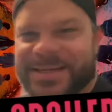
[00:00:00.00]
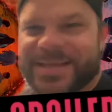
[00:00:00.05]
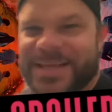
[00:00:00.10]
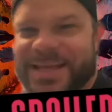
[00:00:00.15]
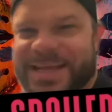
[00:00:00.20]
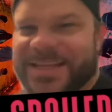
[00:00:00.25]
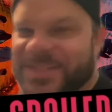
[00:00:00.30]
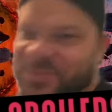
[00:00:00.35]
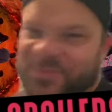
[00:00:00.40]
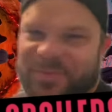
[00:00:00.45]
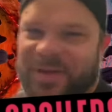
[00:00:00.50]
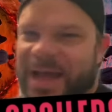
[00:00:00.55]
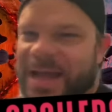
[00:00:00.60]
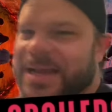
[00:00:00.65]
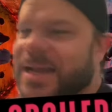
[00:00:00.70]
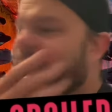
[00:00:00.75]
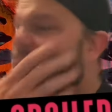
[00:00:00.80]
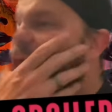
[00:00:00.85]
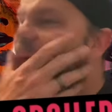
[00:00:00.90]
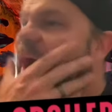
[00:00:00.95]
it's
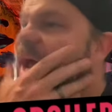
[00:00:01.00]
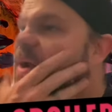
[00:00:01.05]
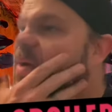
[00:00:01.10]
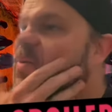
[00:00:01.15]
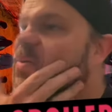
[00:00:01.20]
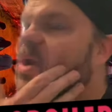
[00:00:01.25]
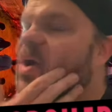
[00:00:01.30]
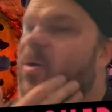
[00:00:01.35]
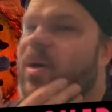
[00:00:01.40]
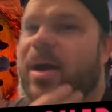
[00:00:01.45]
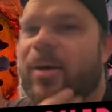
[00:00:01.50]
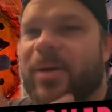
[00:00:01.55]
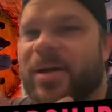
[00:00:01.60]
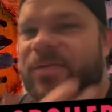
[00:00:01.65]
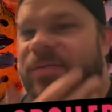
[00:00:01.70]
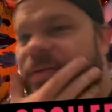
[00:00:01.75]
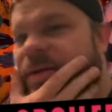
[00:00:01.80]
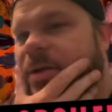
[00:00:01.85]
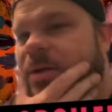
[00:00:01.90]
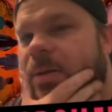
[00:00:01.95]
fine i don't know how i
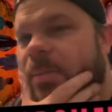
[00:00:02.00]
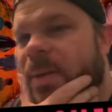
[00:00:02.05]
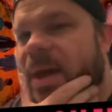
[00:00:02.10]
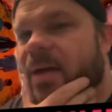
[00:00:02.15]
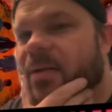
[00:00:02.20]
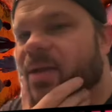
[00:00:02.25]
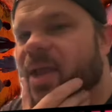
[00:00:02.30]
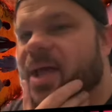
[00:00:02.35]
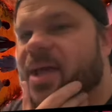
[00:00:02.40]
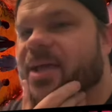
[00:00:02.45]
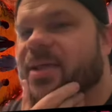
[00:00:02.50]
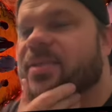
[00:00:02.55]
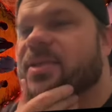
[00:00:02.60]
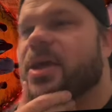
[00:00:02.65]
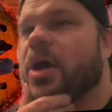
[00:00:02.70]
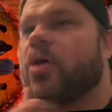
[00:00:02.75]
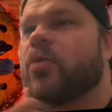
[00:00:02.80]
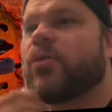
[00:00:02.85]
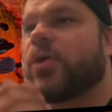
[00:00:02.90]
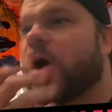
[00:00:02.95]
feel about like the
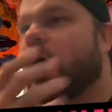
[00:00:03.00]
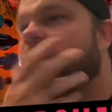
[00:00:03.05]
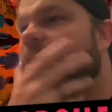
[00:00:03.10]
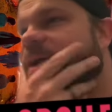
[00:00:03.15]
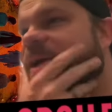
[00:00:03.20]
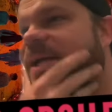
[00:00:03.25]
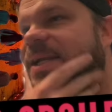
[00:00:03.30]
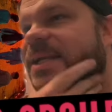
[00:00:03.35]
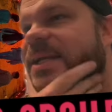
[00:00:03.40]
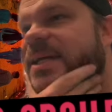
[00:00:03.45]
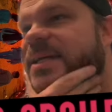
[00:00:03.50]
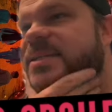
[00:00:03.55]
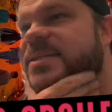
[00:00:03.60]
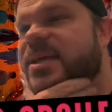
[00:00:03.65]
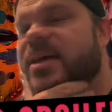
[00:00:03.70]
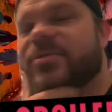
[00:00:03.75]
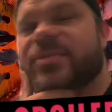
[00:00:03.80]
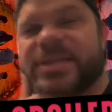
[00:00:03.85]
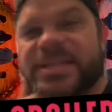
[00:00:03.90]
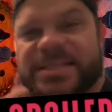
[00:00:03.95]
overarchingness
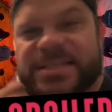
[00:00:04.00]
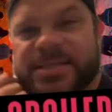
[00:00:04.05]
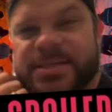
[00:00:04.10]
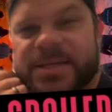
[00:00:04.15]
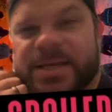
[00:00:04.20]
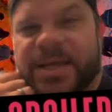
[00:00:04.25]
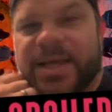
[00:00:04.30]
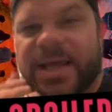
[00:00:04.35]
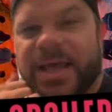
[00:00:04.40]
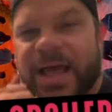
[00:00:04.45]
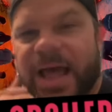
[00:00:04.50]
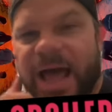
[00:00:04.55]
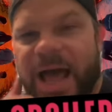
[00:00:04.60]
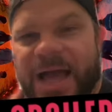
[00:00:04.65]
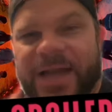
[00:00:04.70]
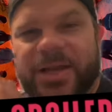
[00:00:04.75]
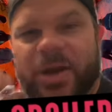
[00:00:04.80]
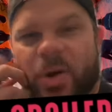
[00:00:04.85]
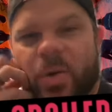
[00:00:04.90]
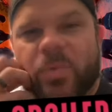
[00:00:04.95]
of it
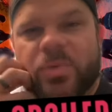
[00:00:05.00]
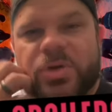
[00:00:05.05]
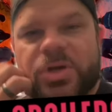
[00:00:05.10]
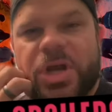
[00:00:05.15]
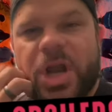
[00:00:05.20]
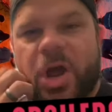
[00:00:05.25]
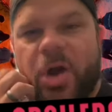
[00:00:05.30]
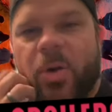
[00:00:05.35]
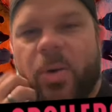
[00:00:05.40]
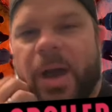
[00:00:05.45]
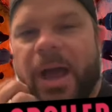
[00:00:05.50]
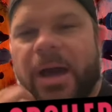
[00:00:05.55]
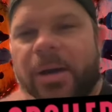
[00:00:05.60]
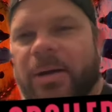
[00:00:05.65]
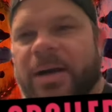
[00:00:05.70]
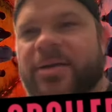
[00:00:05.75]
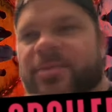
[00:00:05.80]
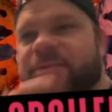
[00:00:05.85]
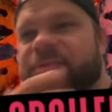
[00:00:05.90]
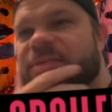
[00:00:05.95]
I don't know how
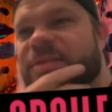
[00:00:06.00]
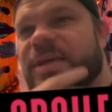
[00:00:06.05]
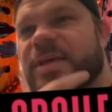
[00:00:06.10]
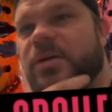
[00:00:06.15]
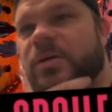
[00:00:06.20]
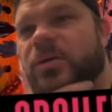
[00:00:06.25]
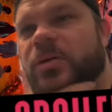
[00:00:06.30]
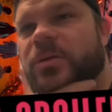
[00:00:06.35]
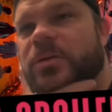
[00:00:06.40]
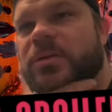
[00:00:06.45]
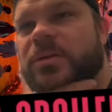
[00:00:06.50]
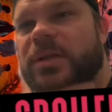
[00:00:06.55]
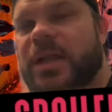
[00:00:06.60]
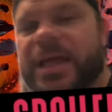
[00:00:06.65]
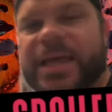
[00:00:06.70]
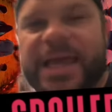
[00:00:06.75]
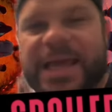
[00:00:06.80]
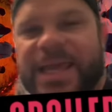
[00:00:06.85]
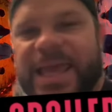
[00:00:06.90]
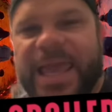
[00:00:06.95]
I feel.
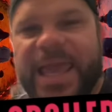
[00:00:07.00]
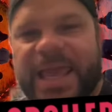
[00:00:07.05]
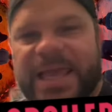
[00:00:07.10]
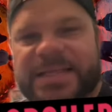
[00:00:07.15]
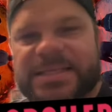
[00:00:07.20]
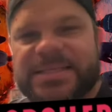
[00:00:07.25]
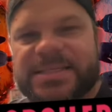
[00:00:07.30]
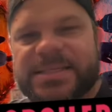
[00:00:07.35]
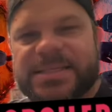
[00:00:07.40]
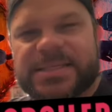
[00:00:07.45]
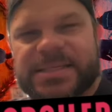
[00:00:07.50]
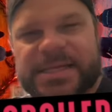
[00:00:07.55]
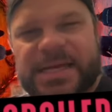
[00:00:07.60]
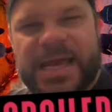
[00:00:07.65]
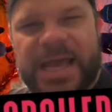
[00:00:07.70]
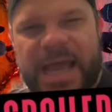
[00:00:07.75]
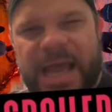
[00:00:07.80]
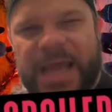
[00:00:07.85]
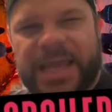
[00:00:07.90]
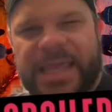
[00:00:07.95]
Like I can't
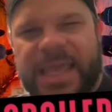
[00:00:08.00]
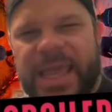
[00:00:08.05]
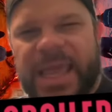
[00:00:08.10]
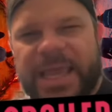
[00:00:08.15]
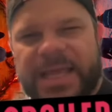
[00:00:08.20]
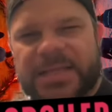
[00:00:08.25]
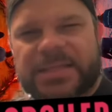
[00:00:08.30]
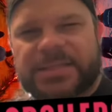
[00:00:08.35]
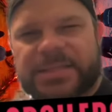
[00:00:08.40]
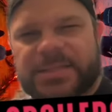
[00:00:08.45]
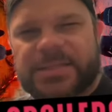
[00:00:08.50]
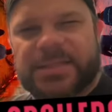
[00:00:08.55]
I can't